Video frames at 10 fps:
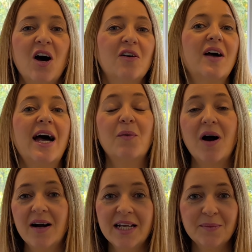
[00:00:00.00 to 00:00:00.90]
of how
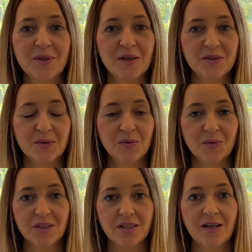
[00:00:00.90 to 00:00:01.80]
I am going to
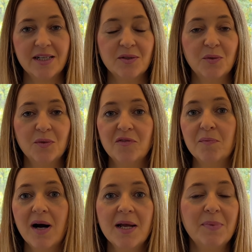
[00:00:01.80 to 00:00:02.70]
organize all of
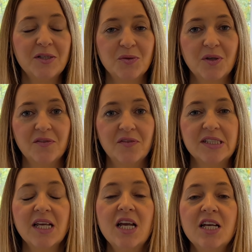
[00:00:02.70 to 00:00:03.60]
my bundle offers